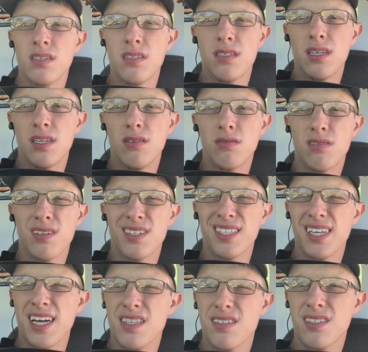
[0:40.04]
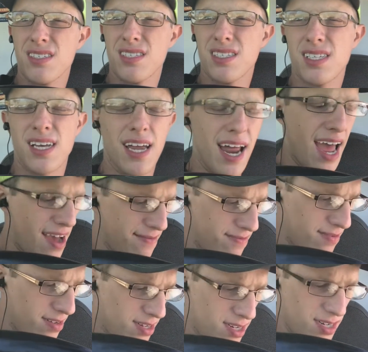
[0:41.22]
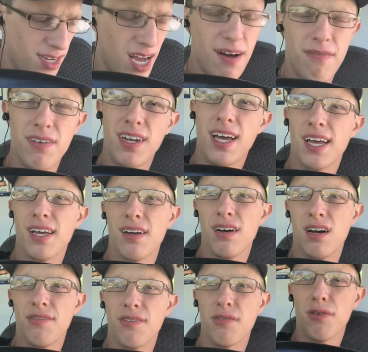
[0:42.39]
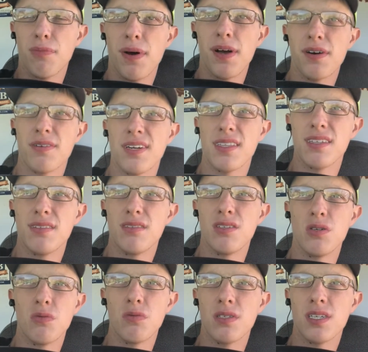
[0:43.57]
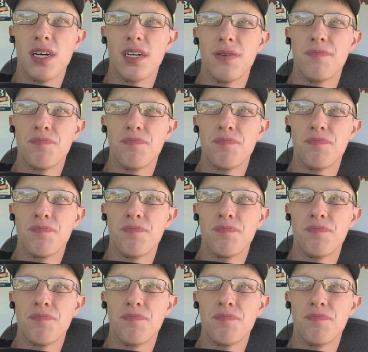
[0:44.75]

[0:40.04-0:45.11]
Did do a little stainless half a day of a repair, nothing too excited.